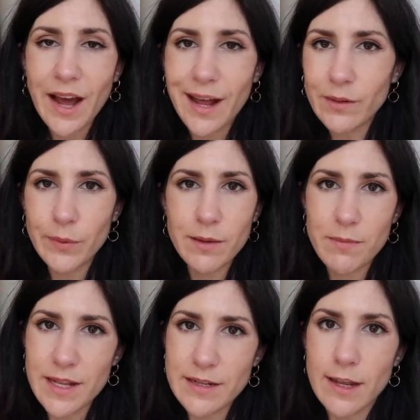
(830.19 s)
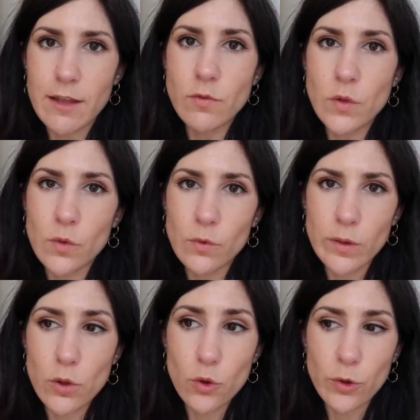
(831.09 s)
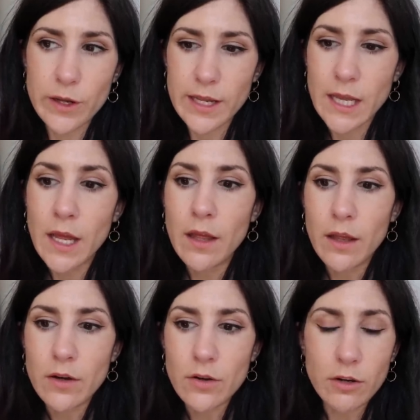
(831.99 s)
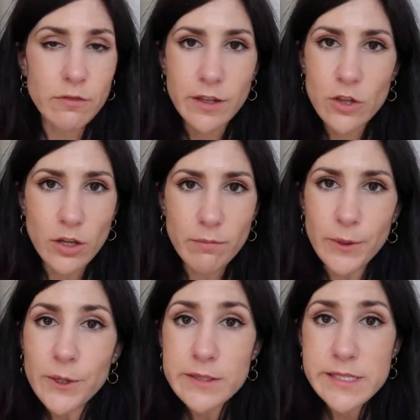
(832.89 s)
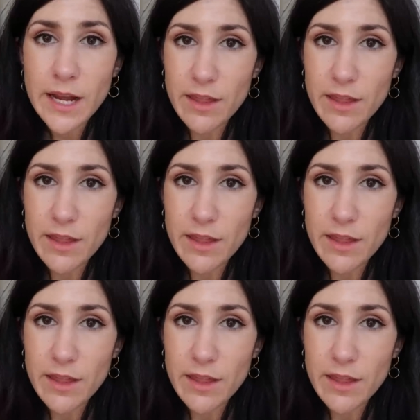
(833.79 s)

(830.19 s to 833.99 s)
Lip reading: Highly recommend if you enjoy nonfiction books.